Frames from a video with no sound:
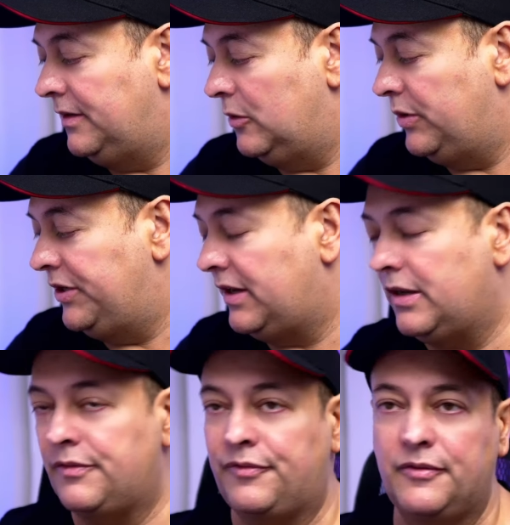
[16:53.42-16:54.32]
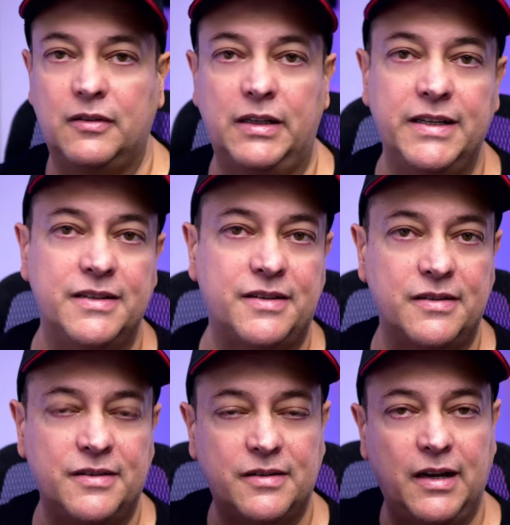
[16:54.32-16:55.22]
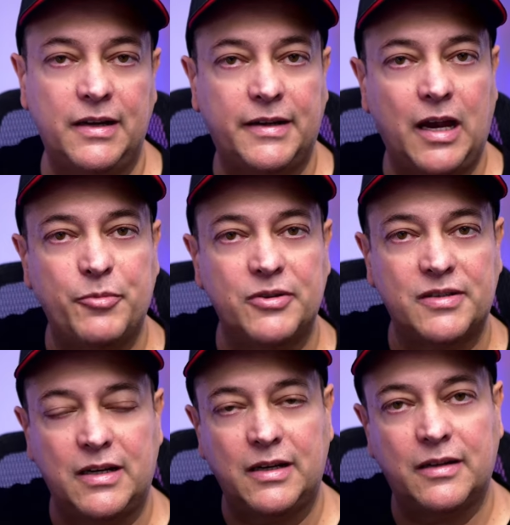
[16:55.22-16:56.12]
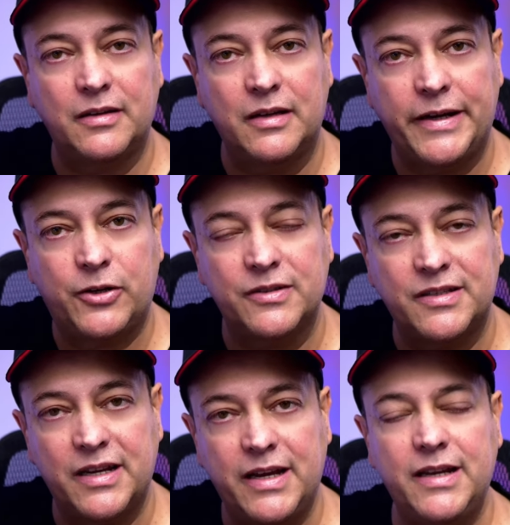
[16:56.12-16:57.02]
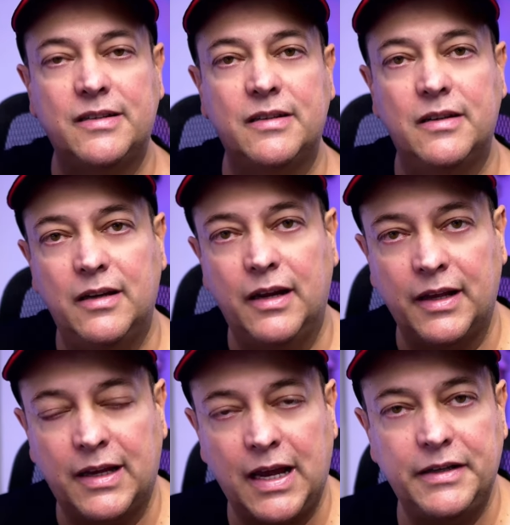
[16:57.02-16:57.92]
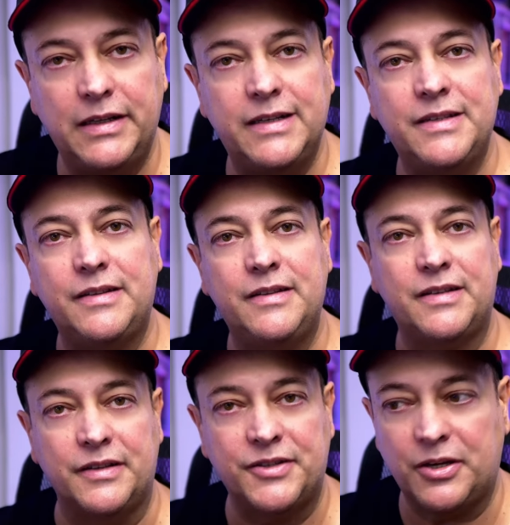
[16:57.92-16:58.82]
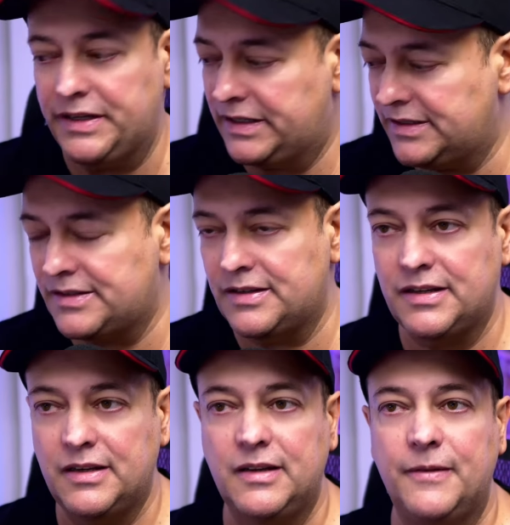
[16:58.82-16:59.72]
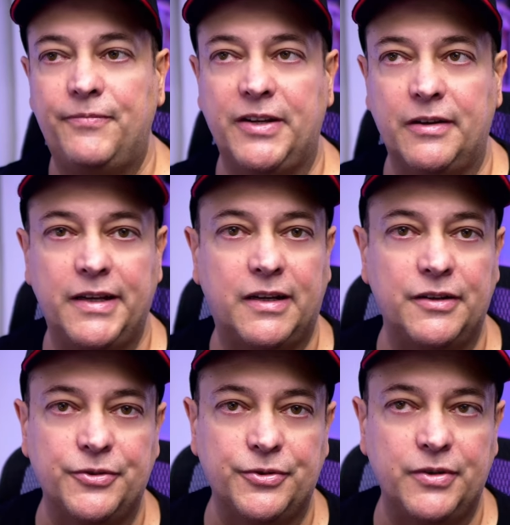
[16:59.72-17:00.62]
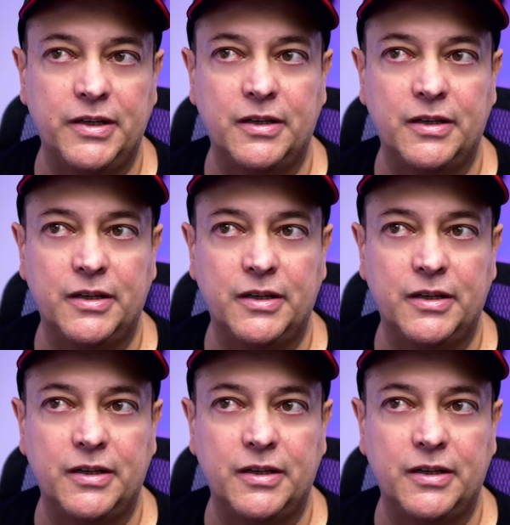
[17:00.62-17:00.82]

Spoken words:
You know, when you have lenses and cameras like the Nikon Z8 and the Canon lenses and the Sony lenses, you know, they can do